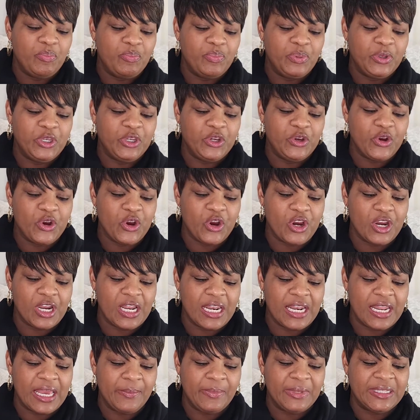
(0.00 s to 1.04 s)
pure
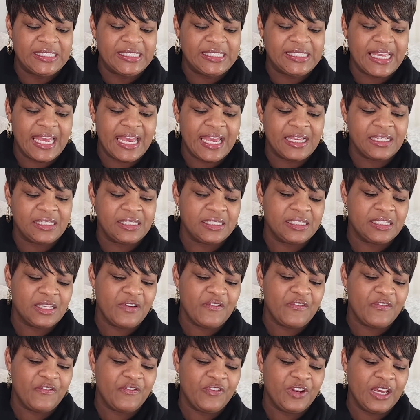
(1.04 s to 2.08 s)
lemon zest,
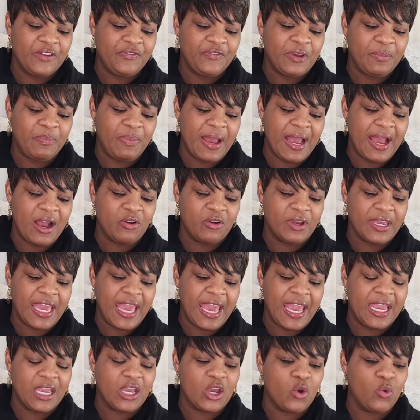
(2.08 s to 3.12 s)
fluffy pound
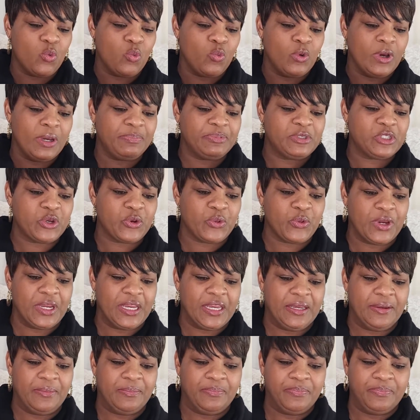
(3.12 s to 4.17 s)
cake, whipped
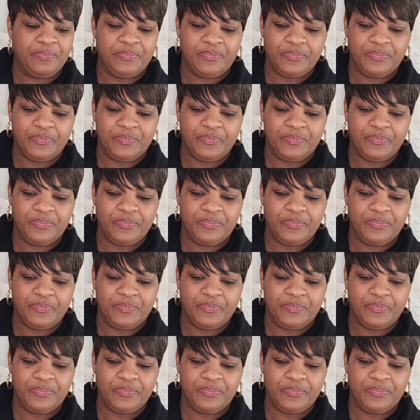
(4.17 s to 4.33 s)
cream.